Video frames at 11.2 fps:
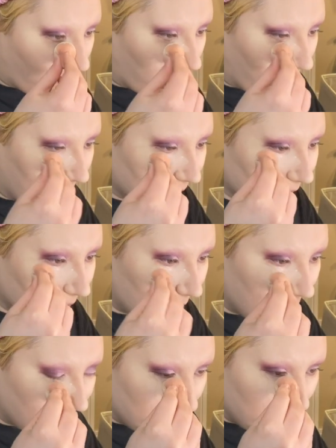have some
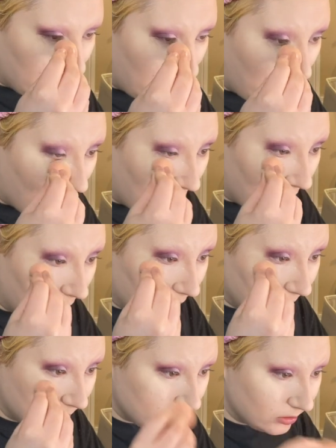under the
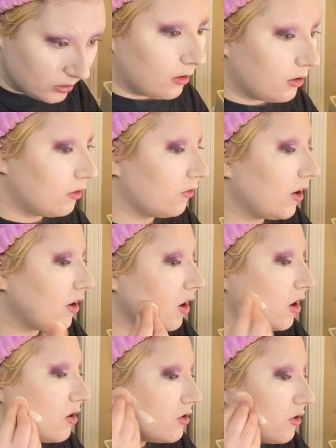eyes, right
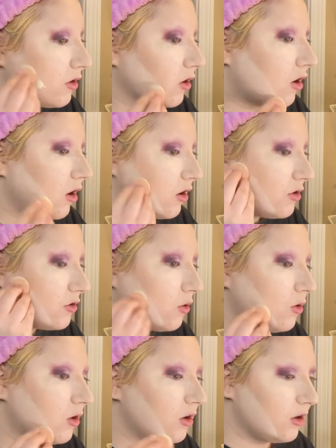under the
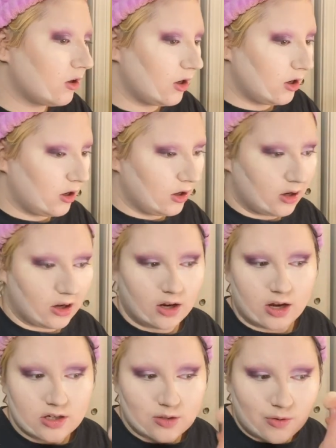contour. I
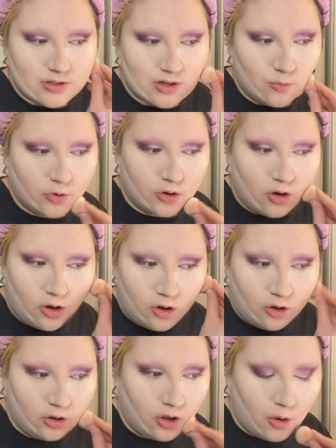guess what some would
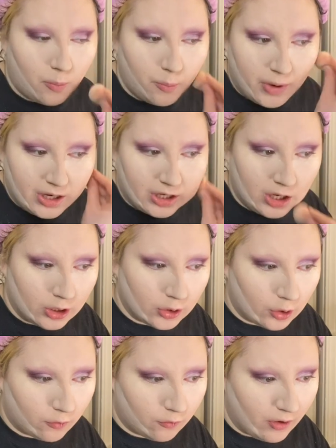call baking the
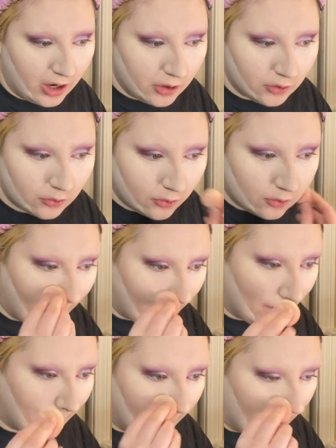face.
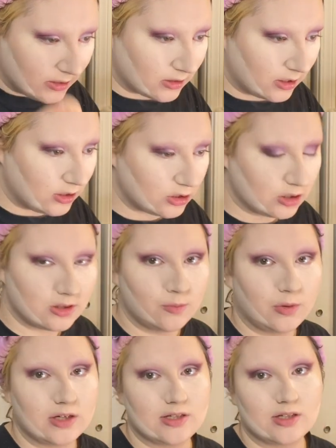Basically just in the
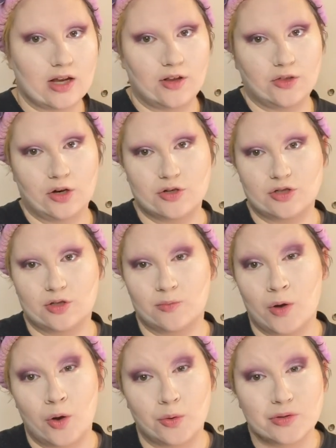places that there's the
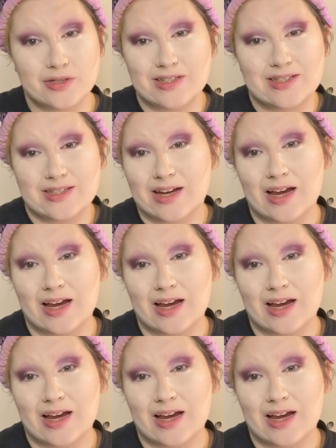most